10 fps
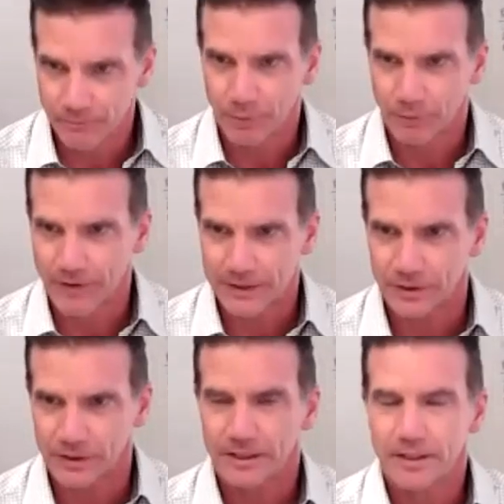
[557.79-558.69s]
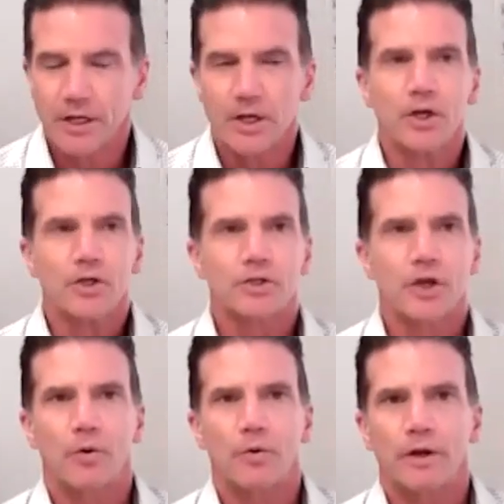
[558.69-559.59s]
professionally.
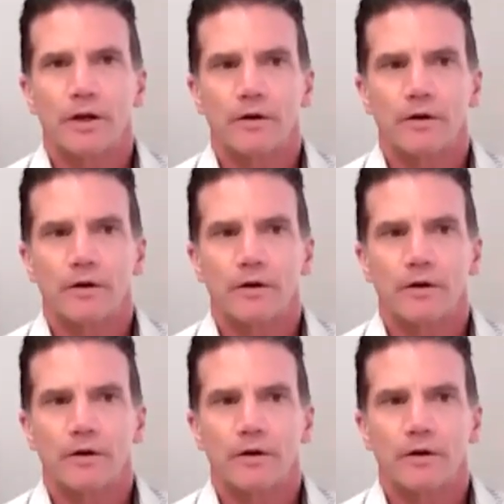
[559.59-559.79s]
So